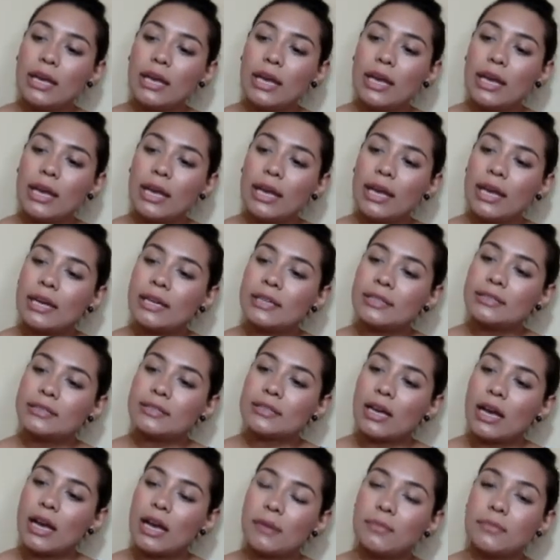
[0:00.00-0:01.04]
and
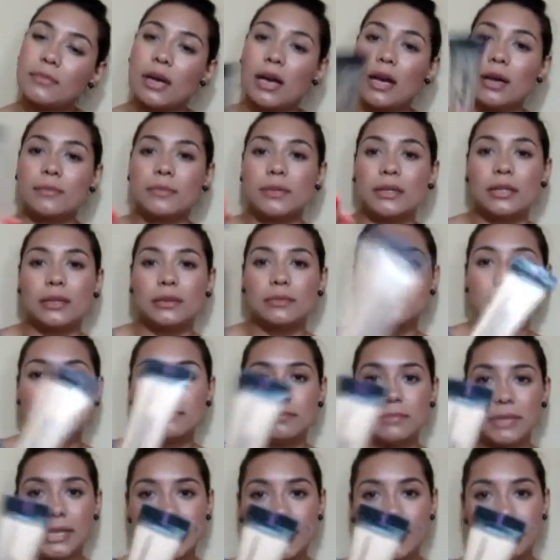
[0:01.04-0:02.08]
um, I'm a
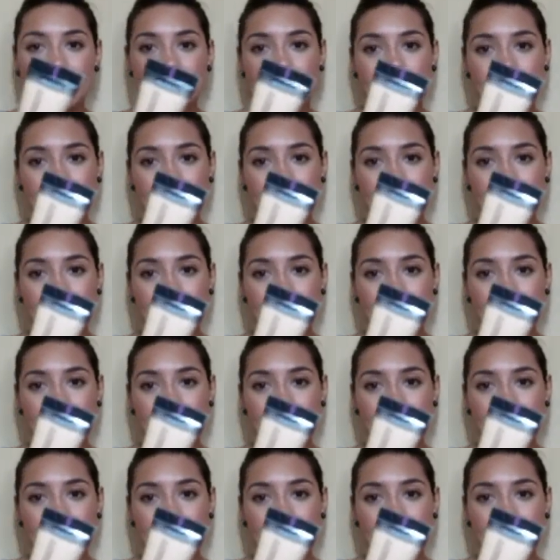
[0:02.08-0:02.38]
medium.